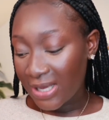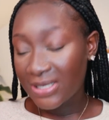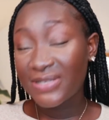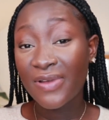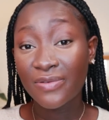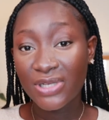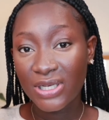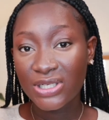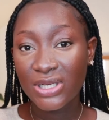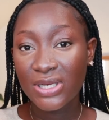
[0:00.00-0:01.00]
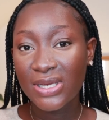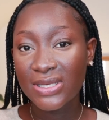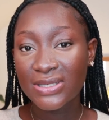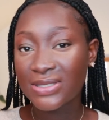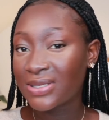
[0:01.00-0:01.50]
This foundation
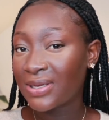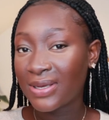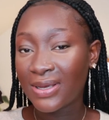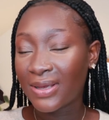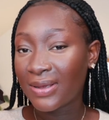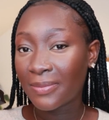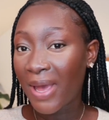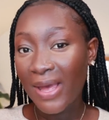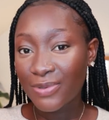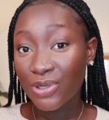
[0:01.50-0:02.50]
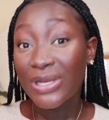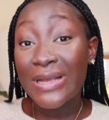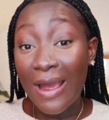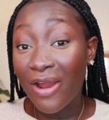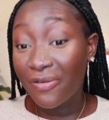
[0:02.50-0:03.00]
is my absolute
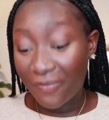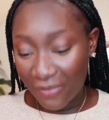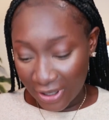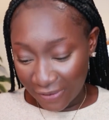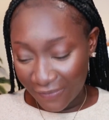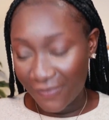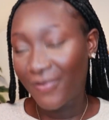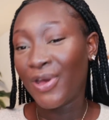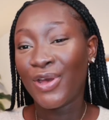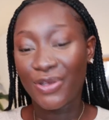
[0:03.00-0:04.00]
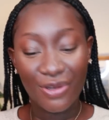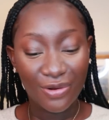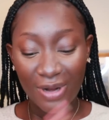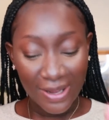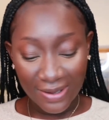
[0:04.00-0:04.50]
current fave. You
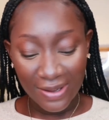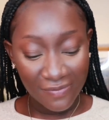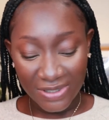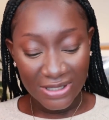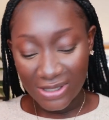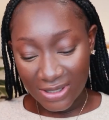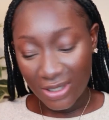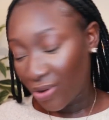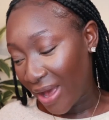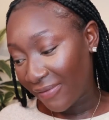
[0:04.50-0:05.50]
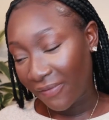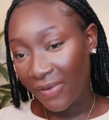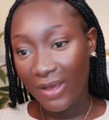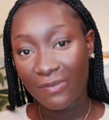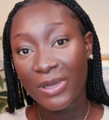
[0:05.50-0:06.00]
know, like every season you have a
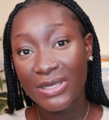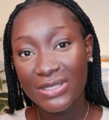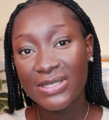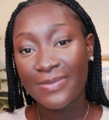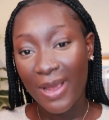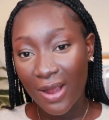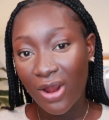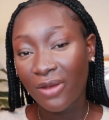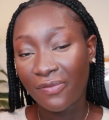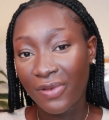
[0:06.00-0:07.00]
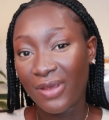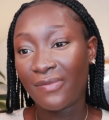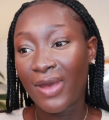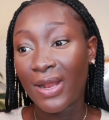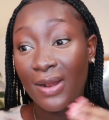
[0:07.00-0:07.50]
fave, but this is my current fave.
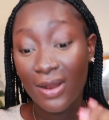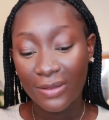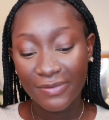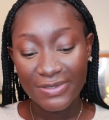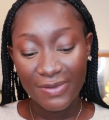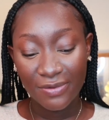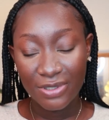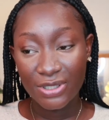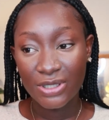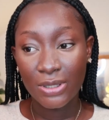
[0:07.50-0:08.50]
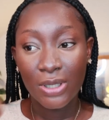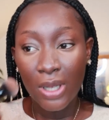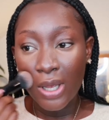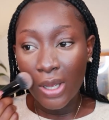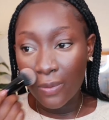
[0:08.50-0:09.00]
I love this foundation
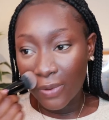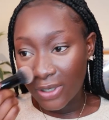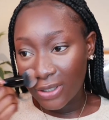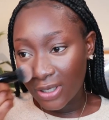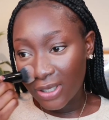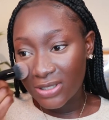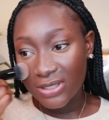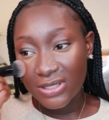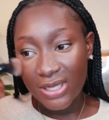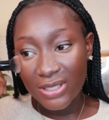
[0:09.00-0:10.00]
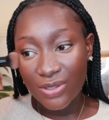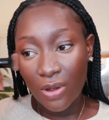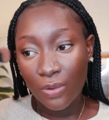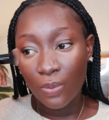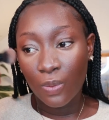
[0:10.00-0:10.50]
and what it does. It stays
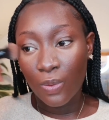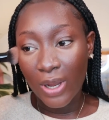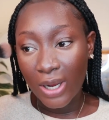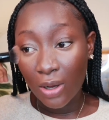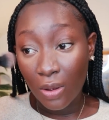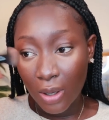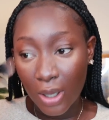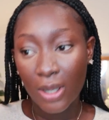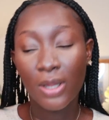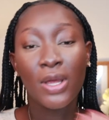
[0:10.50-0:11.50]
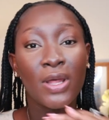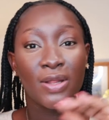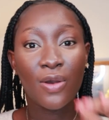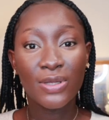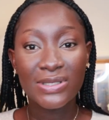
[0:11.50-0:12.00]
on way longer.
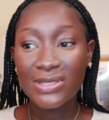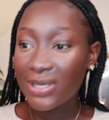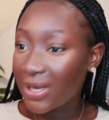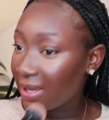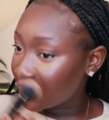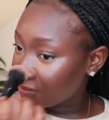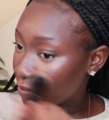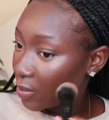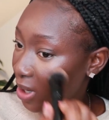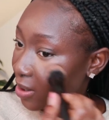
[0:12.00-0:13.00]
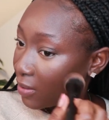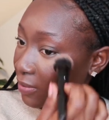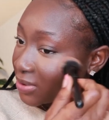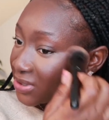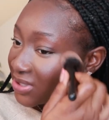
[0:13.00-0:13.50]
The concealer as
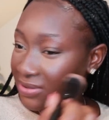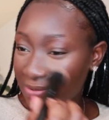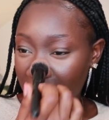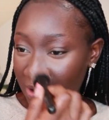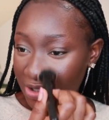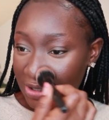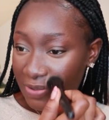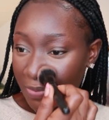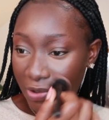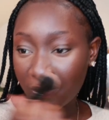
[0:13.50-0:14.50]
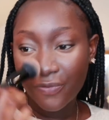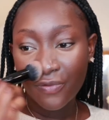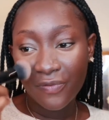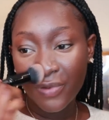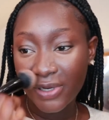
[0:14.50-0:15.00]
well, they're just a beautiful
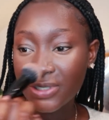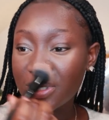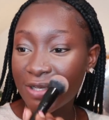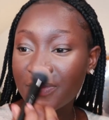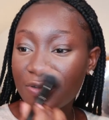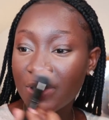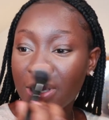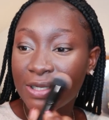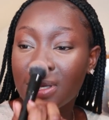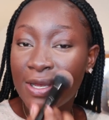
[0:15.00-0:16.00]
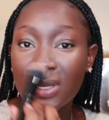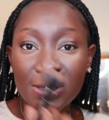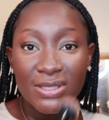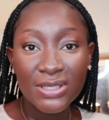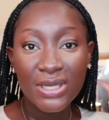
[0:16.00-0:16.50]
finish. It gives you like
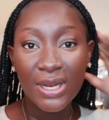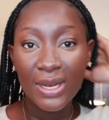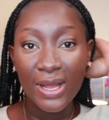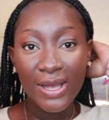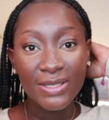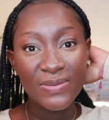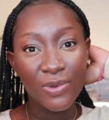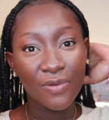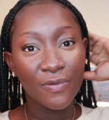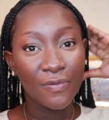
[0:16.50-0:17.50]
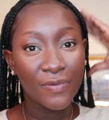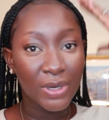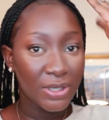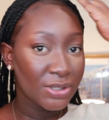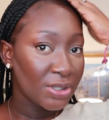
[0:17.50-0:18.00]
such a nice beautiful
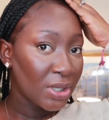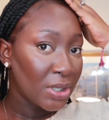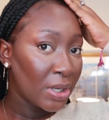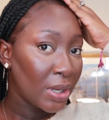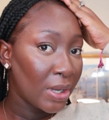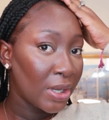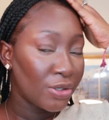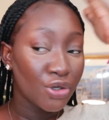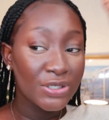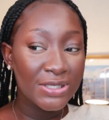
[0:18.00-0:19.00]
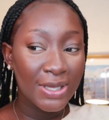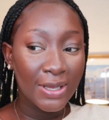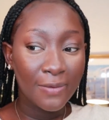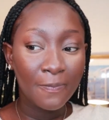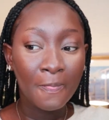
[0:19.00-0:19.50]
finish, and your
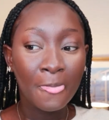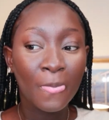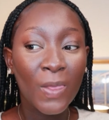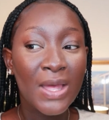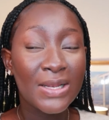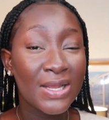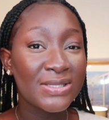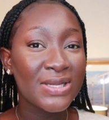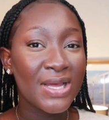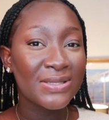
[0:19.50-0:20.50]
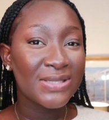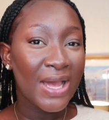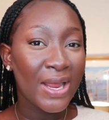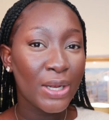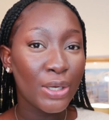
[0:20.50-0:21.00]
skin doesn't
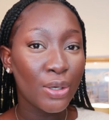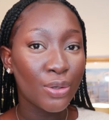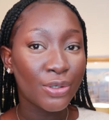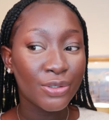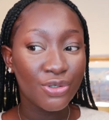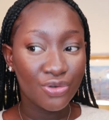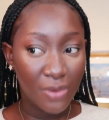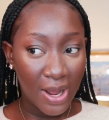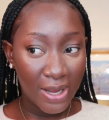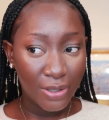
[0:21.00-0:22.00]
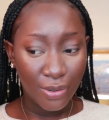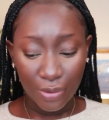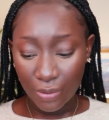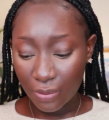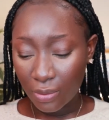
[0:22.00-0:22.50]
entirely look dry, you
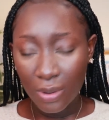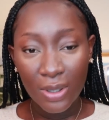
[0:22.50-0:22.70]
know.